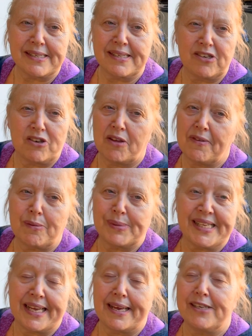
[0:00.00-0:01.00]
that was
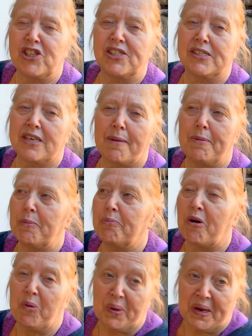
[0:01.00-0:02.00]
it, just a couple of
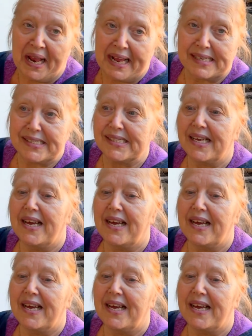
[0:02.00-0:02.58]
broken eggs.